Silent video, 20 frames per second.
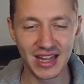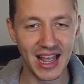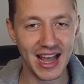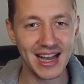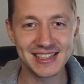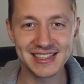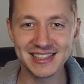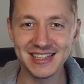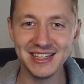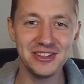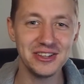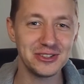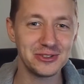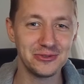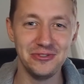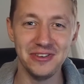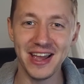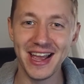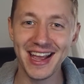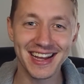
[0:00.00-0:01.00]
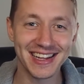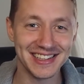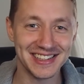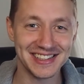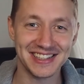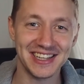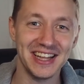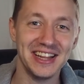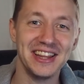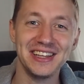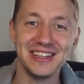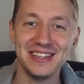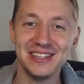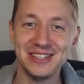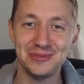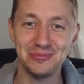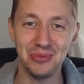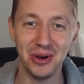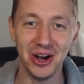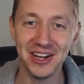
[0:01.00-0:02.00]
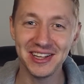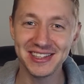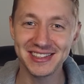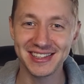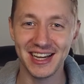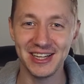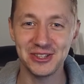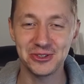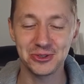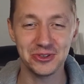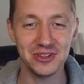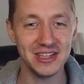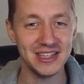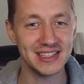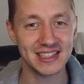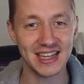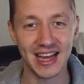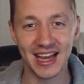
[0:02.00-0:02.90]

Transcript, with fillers: I see this van selling these bonsai trees,